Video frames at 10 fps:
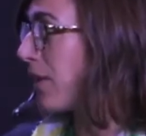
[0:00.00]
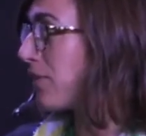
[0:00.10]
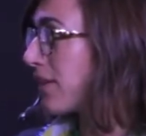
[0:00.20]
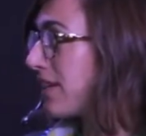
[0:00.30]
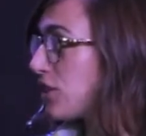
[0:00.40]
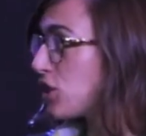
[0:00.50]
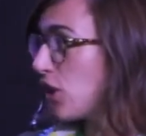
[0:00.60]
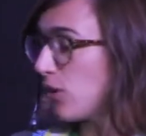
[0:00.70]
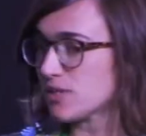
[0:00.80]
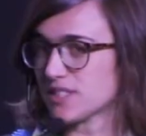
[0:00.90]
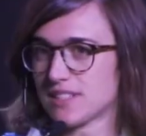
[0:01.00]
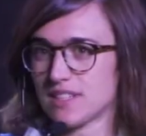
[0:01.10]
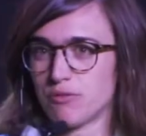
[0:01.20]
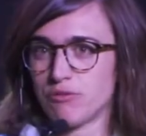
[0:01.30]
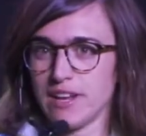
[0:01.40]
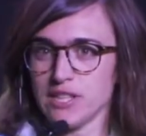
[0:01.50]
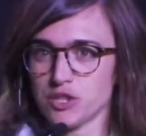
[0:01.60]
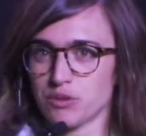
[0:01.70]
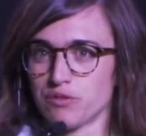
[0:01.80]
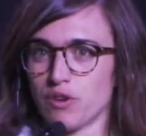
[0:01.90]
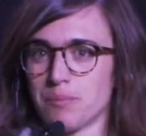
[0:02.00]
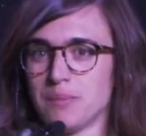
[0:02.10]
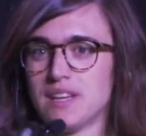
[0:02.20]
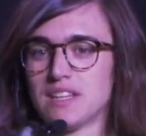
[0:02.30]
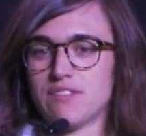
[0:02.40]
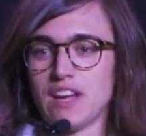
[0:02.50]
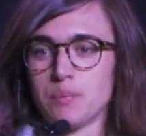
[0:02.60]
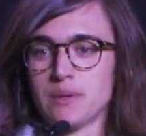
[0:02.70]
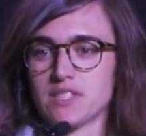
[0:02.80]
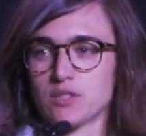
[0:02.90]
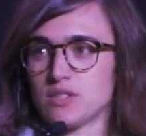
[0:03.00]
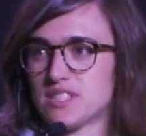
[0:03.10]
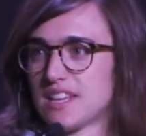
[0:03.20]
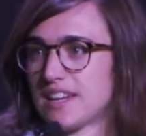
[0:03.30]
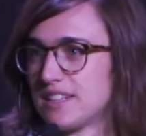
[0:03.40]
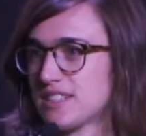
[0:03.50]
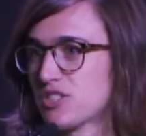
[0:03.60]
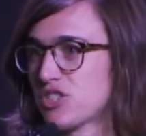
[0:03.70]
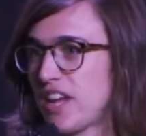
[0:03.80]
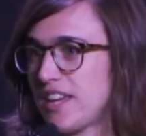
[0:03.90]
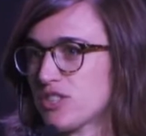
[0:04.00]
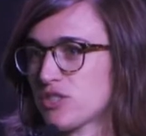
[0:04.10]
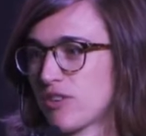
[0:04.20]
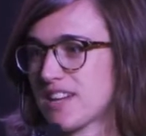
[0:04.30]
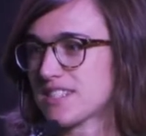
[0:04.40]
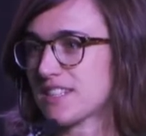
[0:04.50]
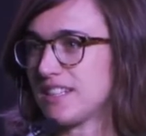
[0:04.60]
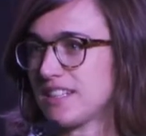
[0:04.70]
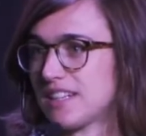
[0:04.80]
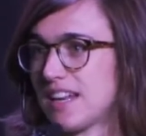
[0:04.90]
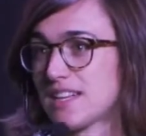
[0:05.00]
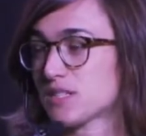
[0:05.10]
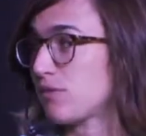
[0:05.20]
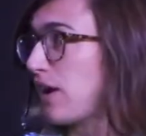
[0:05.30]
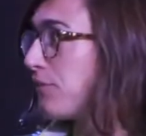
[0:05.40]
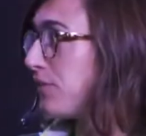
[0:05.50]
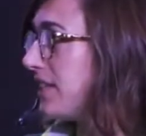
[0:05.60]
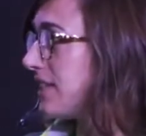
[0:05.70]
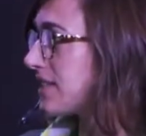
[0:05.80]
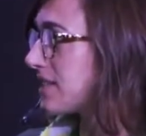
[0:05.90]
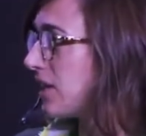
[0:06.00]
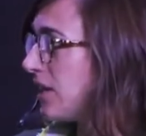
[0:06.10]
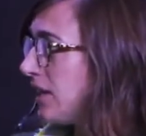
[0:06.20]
month, and it shows that the ratio from developers to designers changed drastically in the last 5 years.